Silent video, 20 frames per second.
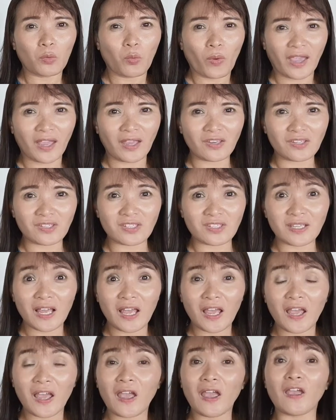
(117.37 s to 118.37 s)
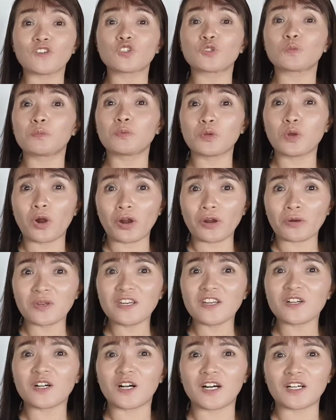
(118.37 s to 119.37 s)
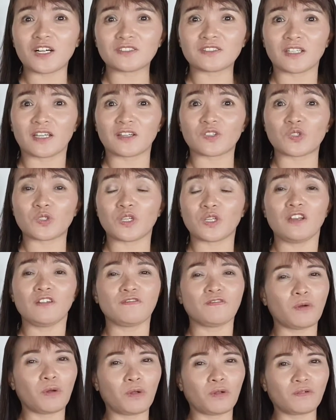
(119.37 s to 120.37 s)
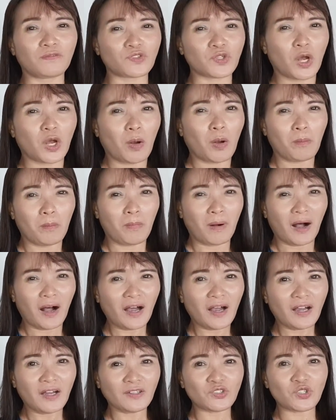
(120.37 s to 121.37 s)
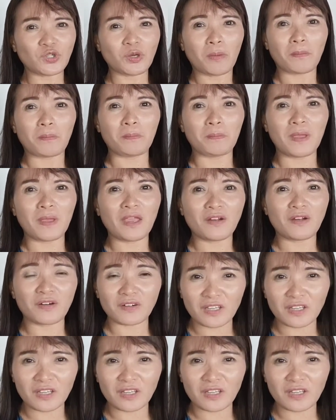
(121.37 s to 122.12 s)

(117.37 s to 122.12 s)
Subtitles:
ways, exploring context involves much bigger